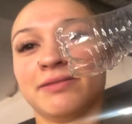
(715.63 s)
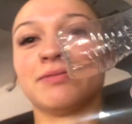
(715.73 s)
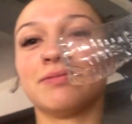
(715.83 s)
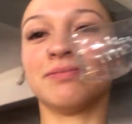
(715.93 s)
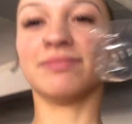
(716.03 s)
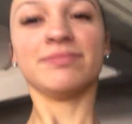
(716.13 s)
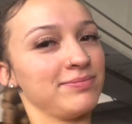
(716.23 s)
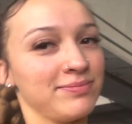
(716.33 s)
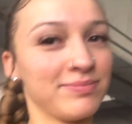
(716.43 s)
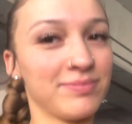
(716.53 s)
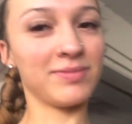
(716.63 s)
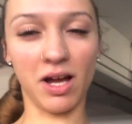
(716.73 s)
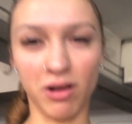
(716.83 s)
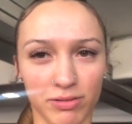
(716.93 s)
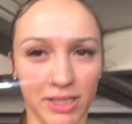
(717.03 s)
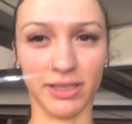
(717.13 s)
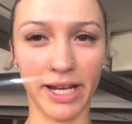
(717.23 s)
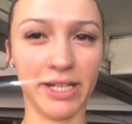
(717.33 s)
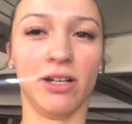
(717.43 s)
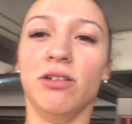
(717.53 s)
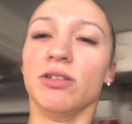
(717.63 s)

yeah. Oh, the light. Hold